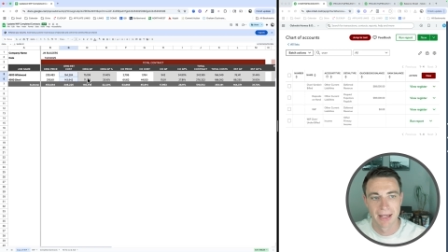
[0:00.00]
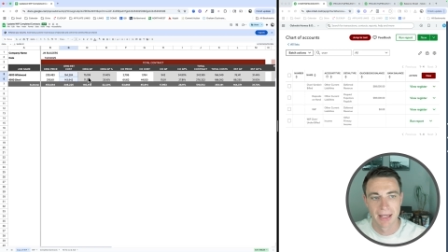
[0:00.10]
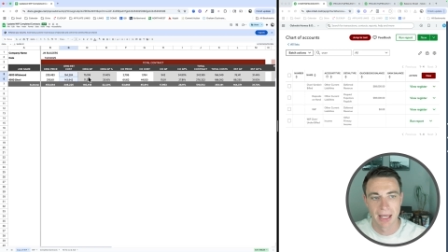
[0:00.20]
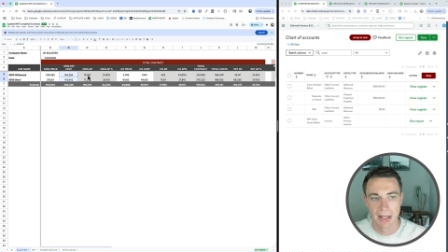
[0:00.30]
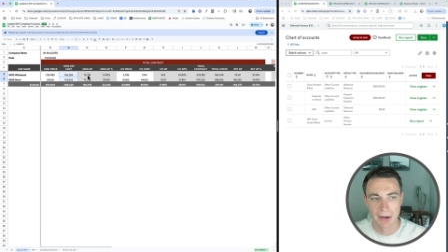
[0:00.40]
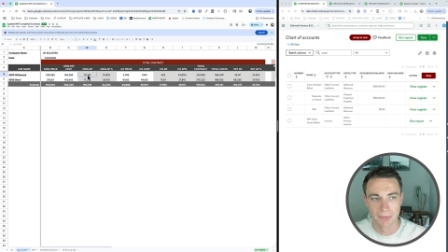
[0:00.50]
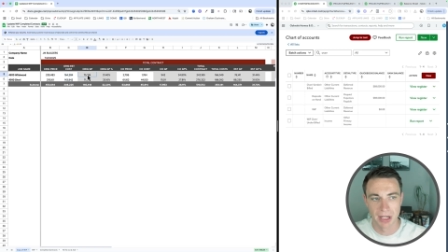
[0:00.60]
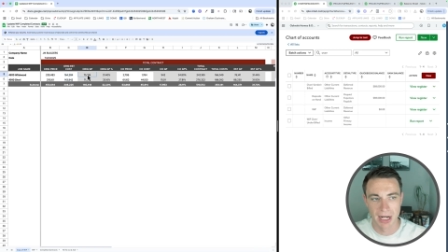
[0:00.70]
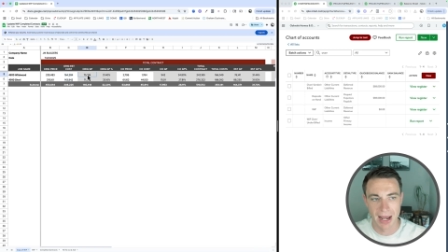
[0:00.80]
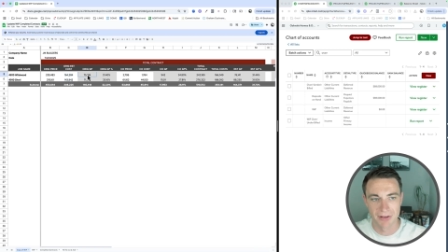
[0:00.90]
And then we
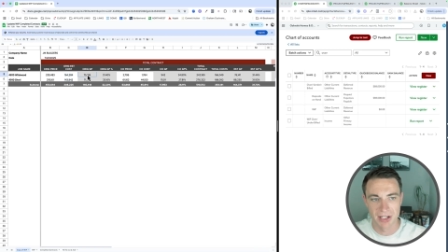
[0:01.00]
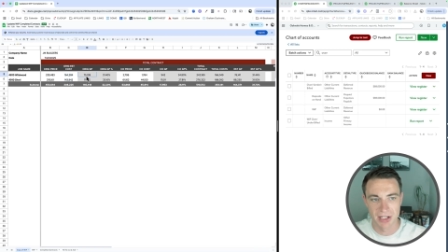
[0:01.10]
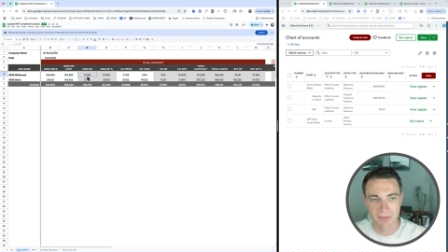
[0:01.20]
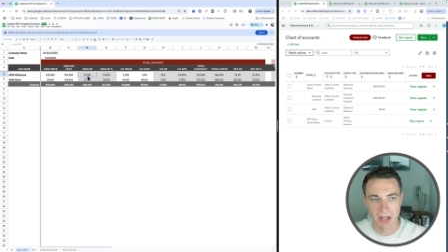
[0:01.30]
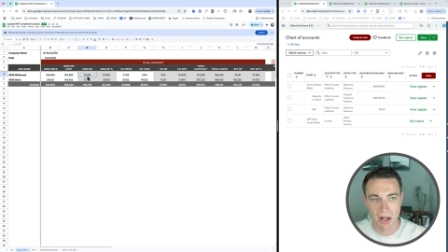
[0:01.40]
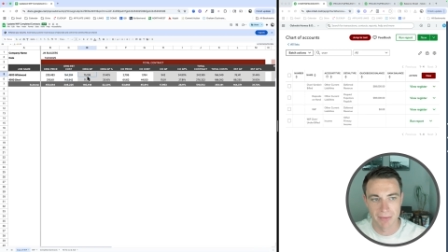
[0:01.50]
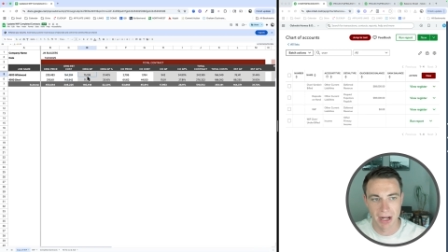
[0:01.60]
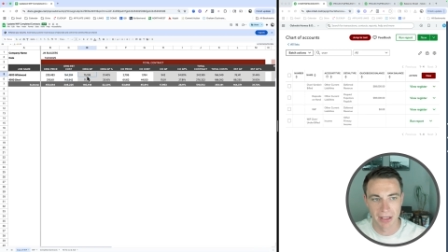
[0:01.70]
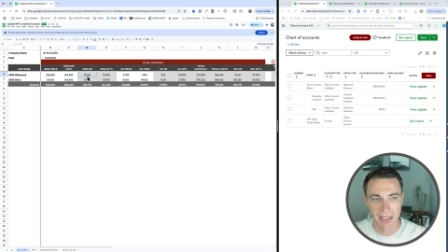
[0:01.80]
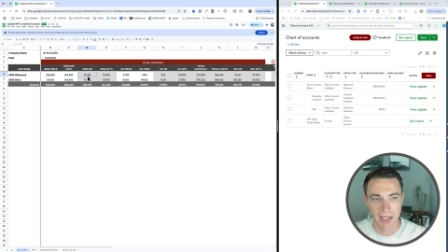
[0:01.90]
can have a system that
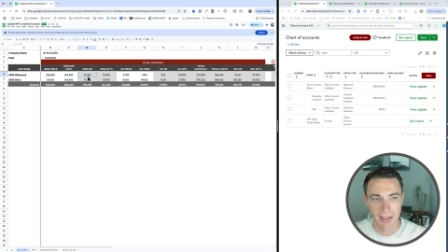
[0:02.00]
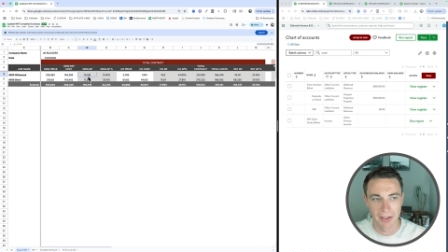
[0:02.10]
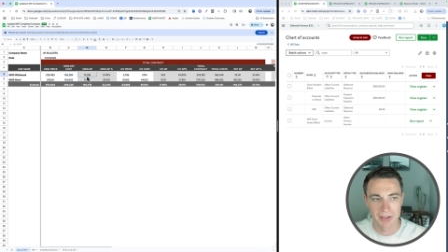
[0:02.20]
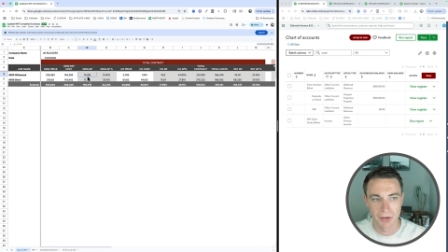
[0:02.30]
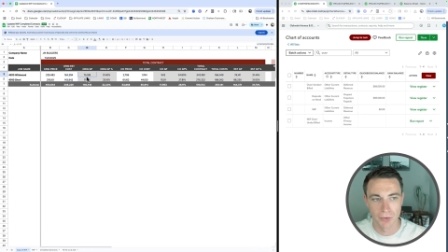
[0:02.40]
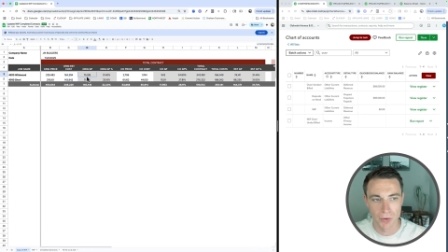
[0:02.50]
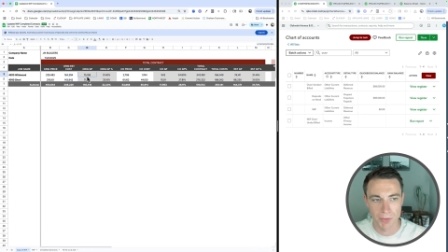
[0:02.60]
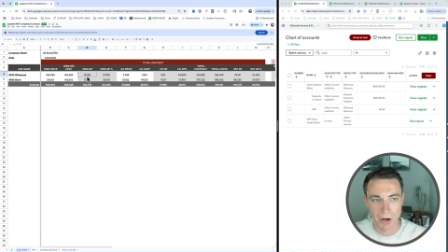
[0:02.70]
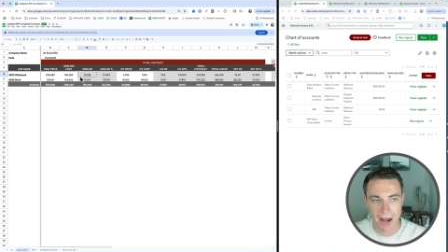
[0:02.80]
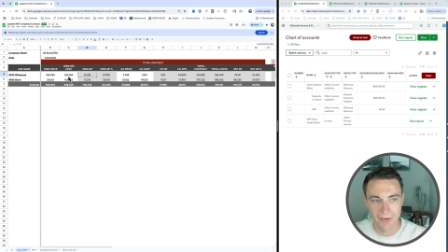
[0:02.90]
automatically calculates our gross
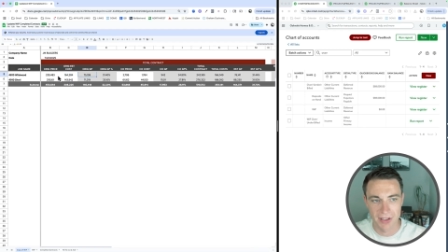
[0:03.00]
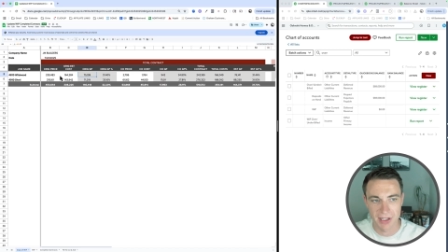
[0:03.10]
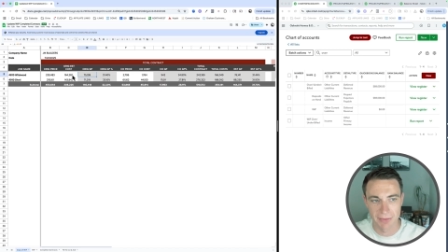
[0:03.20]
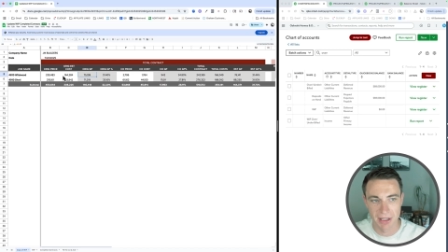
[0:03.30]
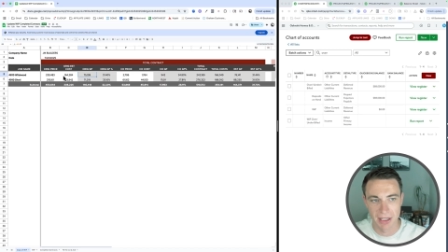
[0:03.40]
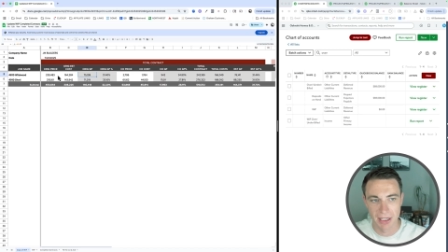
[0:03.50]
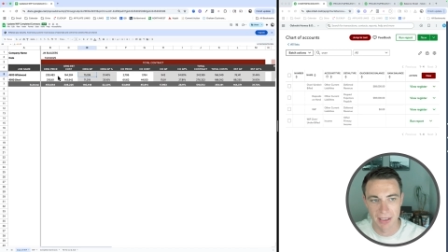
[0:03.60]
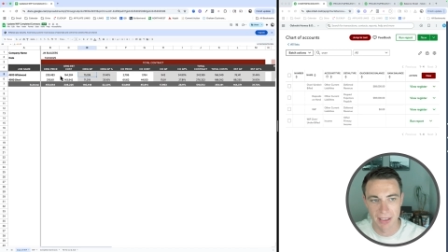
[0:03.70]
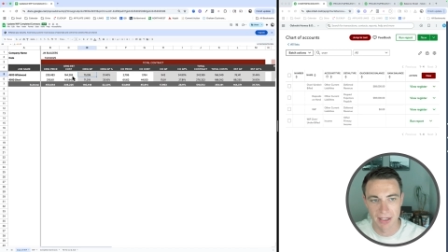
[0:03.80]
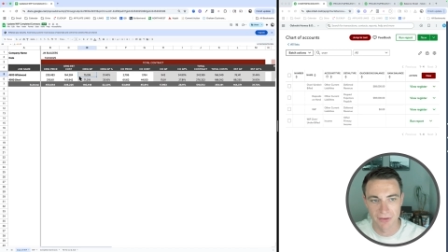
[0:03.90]
profit. It's going to be the,
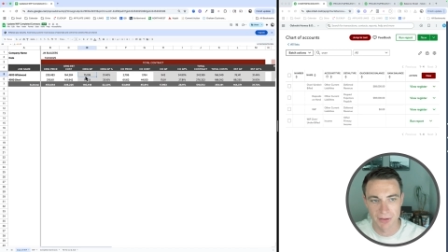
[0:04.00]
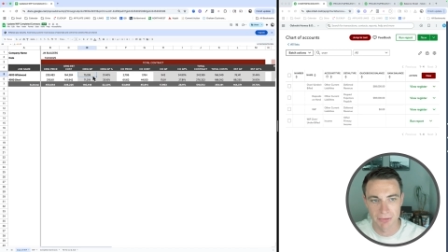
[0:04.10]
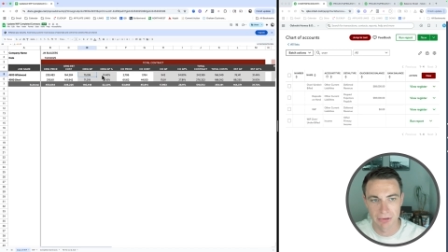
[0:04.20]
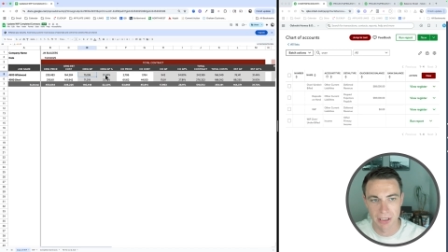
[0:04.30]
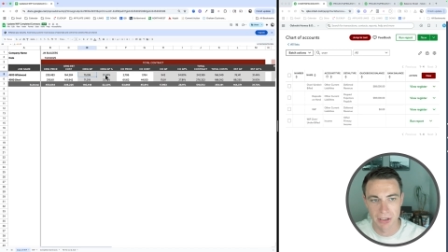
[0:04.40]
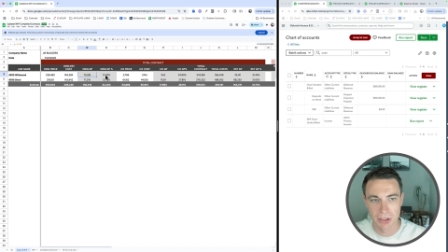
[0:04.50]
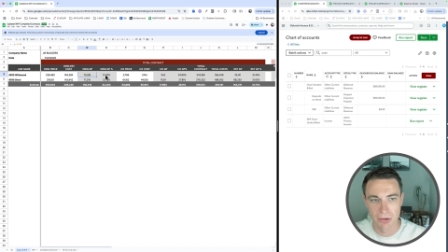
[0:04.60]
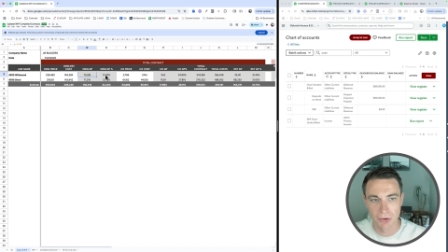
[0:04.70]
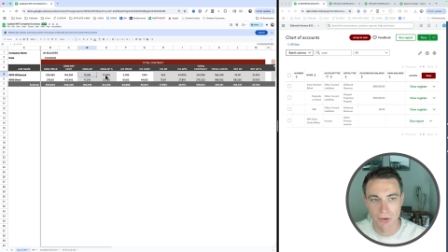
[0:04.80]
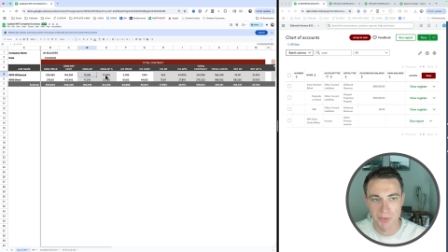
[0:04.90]
the difference between the
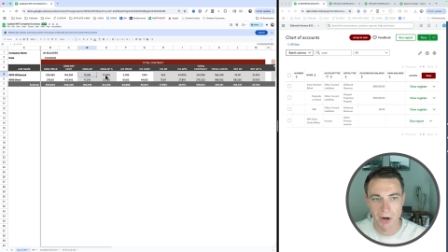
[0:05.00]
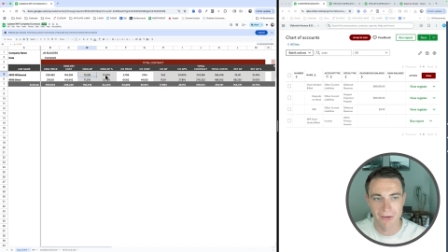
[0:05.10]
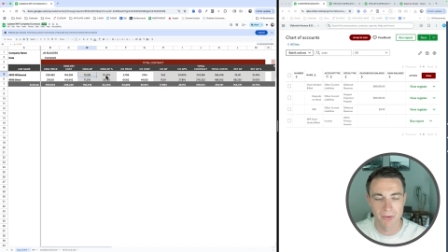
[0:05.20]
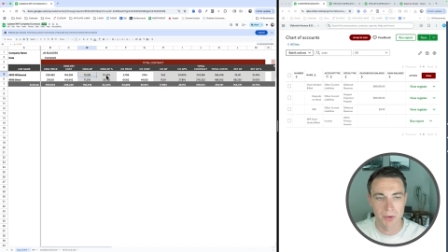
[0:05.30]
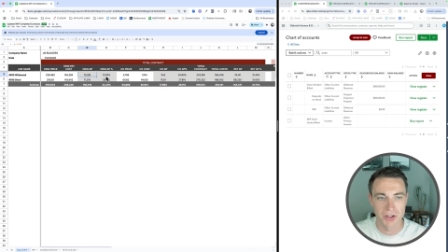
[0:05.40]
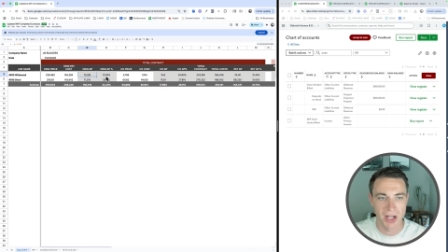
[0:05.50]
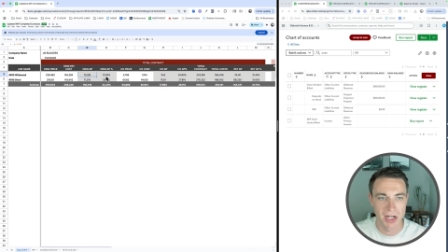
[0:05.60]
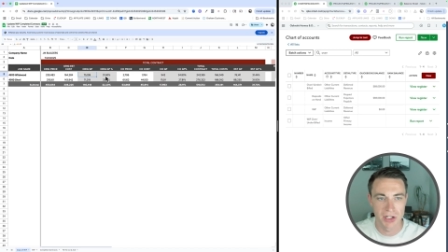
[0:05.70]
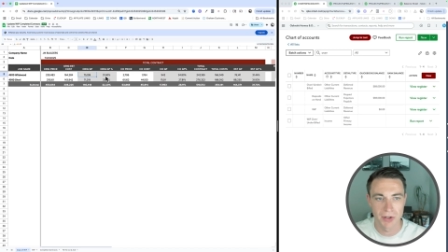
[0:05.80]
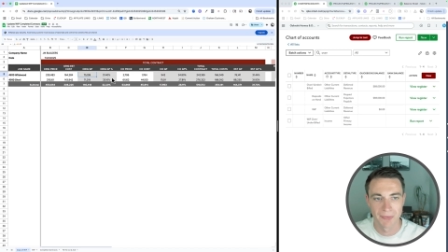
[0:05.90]
two, a gross profit
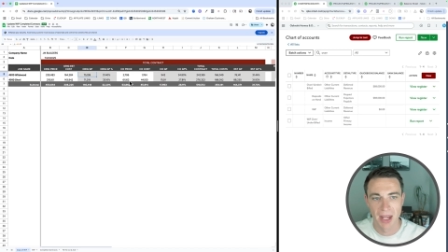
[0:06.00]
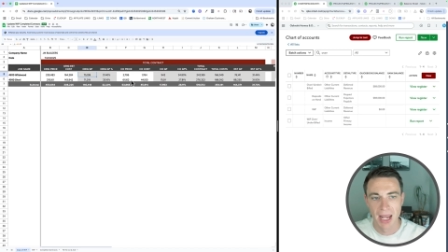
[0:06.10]
percentage.